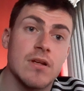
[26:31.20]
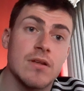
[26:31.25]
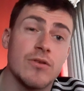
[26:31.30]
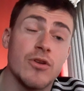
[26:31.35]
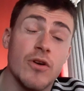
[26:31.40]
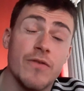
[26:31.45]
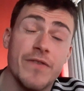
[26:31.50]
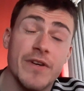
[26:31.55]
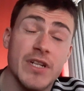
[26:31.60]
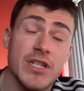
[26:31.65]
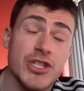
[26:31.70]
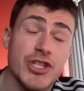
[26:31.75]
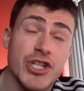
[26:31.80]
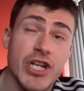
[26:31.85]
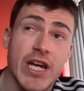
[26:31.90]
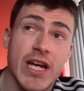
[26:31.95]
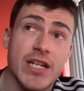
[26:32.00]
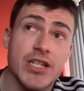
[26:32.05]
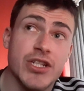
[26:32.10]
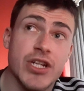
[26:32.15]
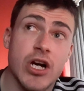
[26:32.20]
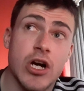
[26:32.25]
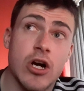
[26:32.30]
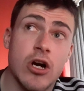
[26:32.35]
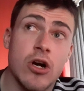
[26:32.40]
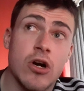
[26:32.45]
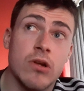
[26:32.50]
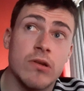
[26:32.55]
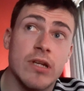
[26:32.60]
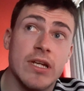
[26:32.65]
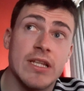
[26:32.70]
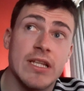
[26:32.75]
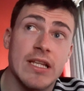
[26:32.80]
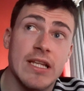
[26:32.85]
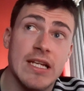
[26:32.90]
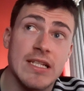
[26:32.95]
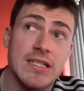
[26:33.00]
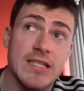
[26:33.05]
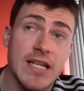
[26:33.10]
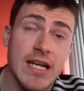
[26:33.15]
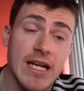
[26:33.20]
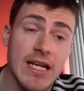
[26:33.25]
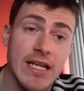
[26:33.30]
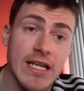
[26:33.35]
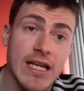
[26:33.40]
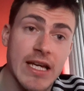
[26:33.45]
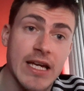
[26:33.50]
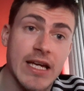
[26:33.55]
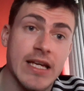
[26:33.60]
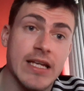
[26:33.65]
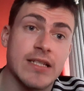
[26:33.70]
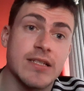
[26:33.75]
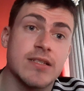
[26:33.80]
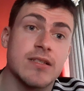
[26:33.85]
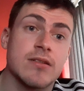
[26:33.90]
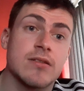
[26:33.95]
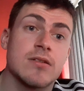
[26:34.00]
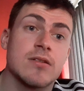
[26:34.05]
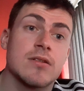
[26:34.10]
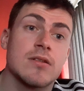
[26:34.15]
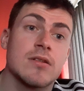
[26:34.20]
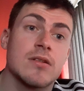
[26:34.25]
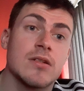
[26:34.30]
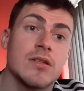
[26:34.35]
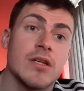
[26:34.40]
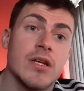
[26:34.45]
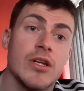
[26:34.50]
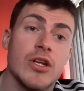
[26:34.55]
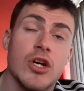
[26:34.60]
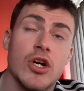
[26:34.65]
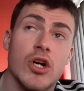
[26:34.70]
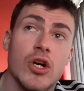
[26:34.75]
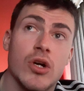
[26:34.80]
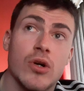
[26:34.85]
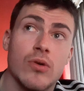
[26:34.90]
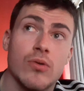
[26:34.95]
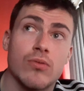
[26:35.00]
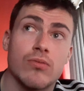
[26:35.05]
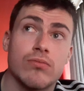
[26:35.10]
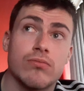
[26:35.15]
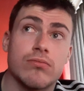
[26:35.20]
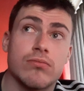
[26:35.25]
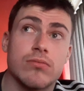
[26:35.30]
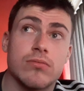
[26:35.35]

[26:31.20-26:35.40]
Nothing has changed at all in the last eight years. You know,